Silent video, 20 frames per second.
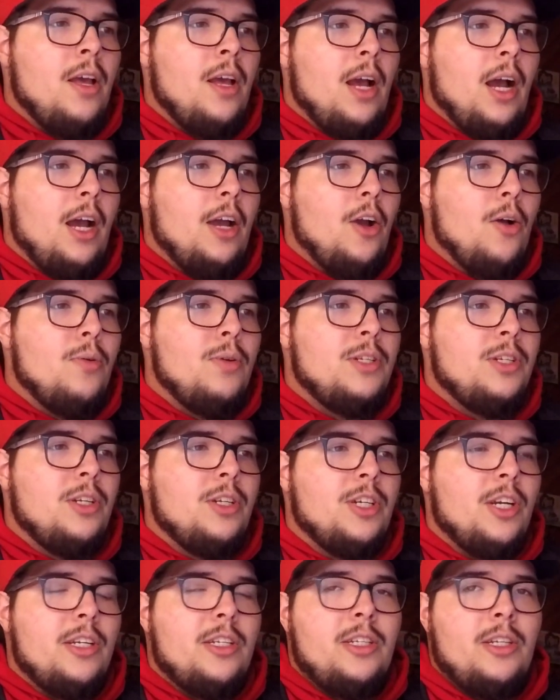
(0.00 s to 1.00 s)
I always
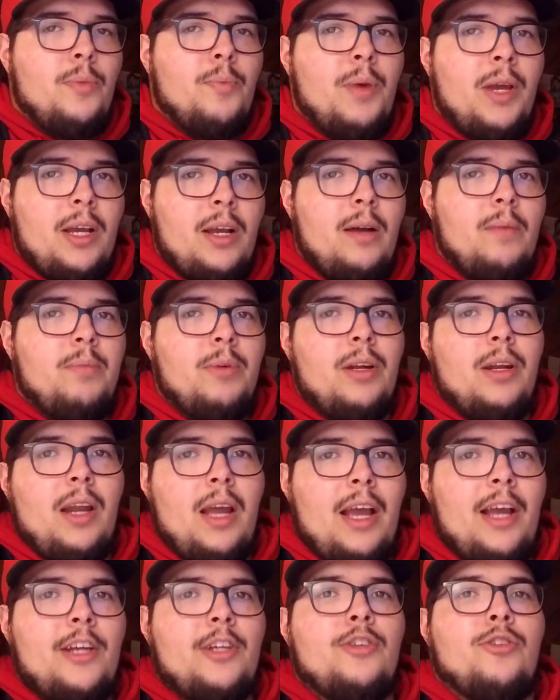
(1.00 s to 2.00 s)
suggest to pick up an
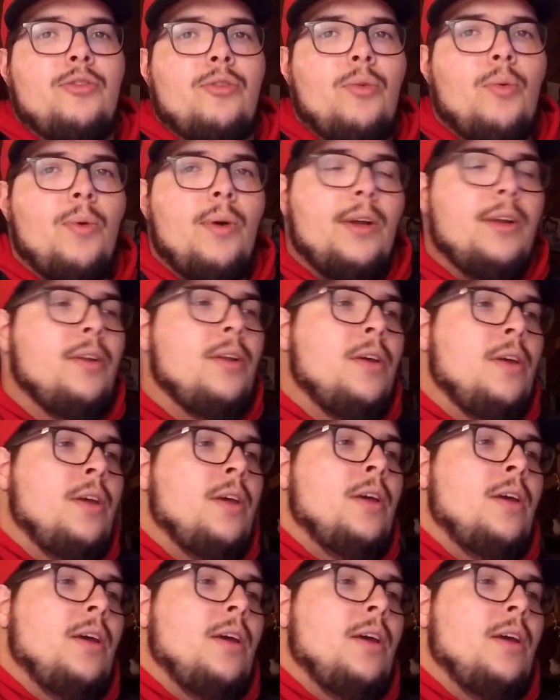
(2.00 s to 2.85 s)
extra one.